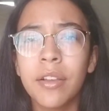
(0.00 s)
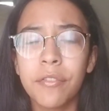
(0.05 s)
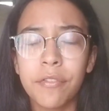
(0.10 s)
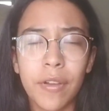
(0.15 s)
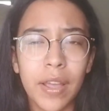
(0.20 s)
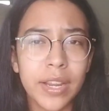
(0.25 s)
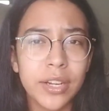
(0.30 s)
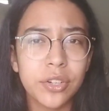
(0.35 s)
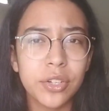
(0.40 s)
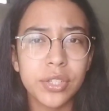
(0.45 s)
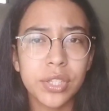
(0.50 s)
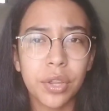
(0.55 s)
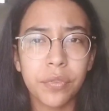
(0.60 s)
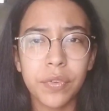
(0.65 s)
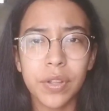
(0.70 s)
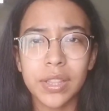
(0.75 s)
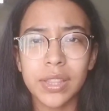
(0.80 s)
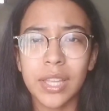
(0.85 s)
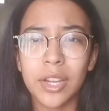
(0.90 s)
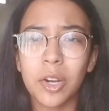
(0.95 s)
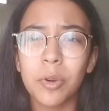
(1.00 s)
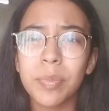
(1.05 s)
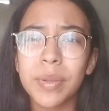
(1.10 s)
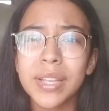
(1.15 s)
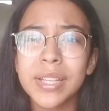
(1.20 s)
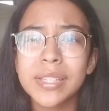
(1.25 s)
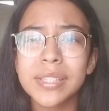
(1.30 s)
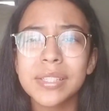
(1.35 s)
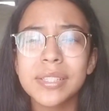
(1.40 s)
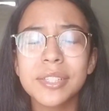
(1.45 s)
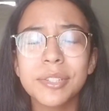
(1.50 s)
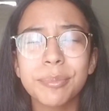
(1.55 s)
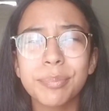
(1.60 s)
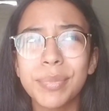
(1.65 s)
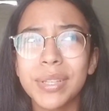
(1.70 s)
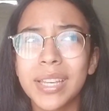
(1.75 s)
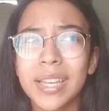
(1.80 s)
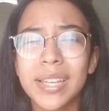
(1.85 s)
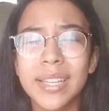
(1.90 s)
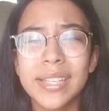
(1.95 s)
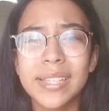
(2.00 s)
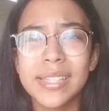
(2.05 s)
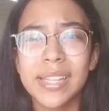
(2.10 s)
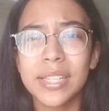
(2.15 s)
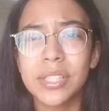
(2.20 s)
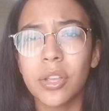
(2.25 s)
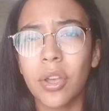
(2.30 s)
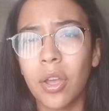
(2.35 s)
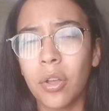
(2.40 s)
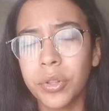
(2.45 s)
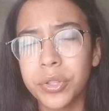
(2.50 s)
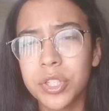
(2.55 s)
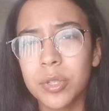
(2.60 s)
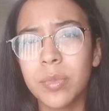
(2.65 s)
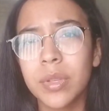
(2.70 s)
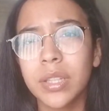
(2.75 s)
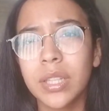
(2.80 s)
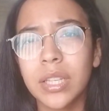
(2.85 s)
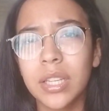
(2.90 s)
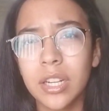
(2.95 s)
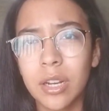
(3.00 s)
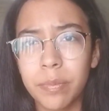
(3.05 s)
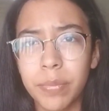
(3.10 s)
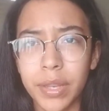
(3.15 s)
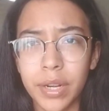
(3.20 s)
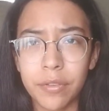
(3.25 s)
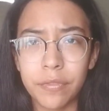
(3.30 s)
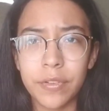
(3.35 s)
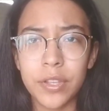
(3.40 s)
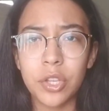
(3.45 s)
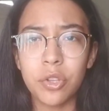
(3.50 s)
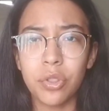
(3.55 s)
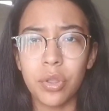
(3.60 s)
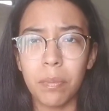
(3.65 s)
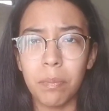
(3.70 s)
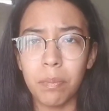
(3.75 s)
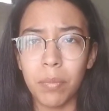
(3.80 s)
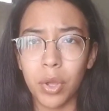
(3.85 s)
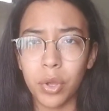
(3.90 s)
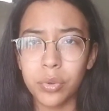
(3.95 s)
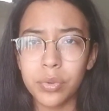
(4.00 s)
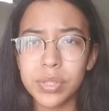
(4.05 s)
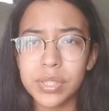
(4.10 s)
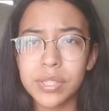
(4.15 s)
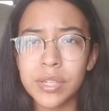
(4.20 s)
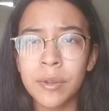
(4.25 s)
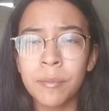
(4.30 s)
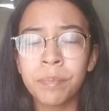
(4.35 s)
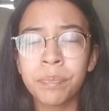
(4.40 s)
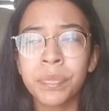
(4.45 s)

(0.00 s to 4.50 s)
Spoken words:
find yourself a therapist, because that's ultimately going to benefit you the most.